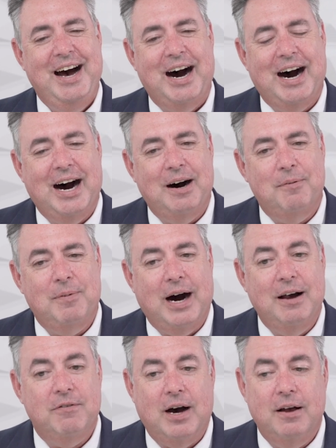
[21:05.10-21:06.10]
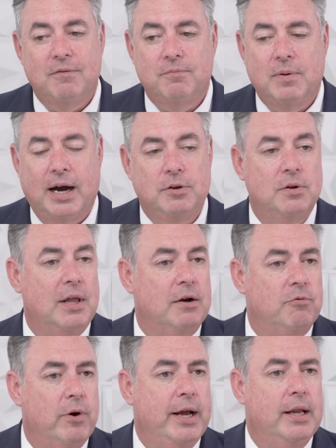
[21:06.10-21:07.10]
I do a lot
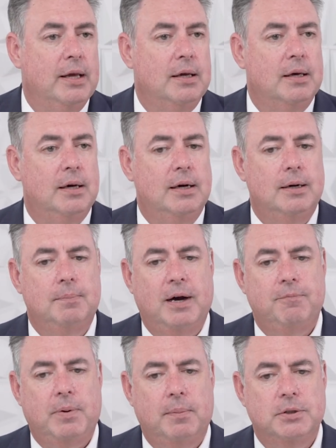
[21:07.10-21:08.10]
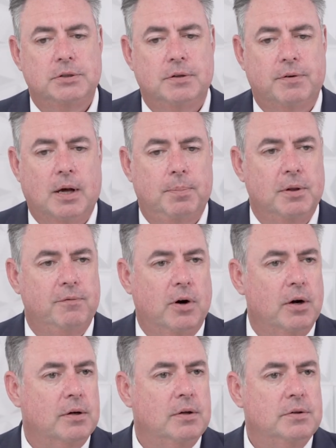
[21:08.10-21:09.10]
of writing. I've published a couple of
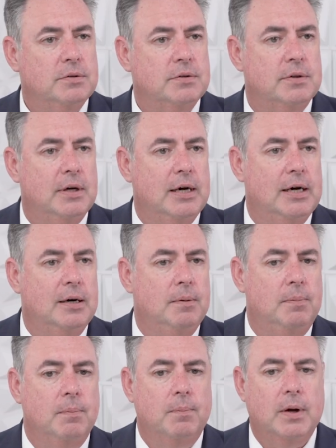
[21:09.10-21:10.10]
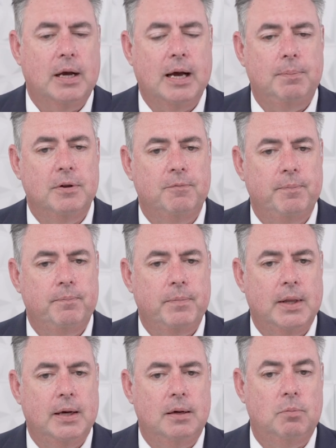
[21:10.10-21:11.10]
articles, couple of
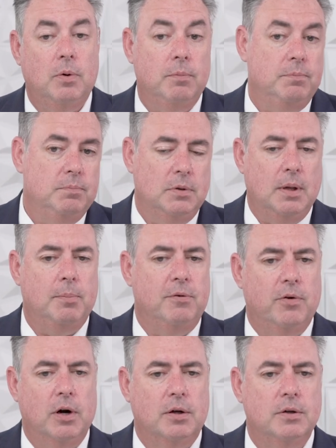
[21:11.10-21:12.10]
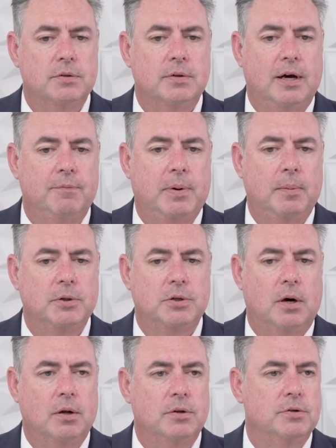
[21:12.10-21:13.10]
well, number of articles. I've published
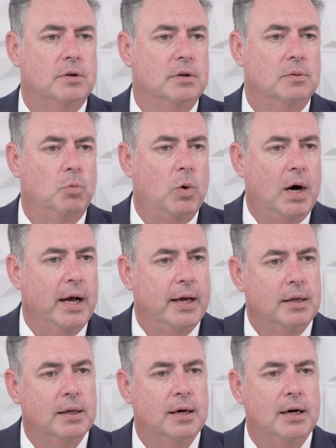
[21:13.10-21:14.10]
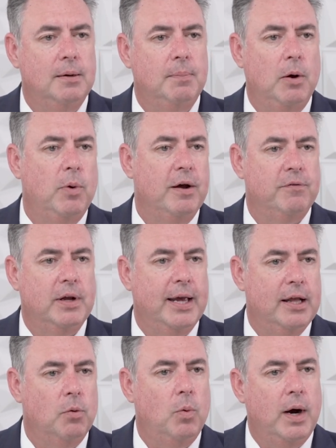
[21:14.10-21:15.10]
articles on wine. My wife and I
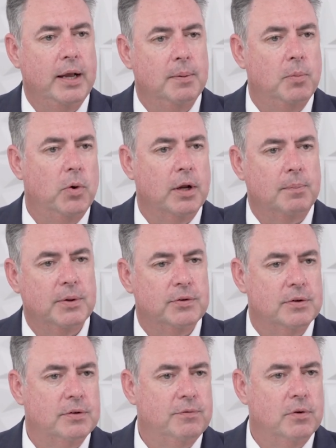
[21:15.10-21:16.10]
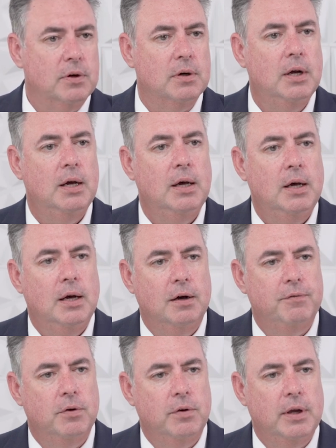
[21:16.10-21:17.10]
had a wine importing business for a
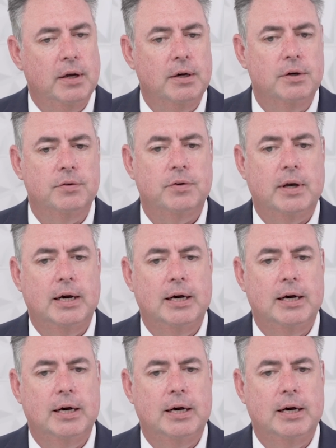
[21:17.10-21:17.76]
few years,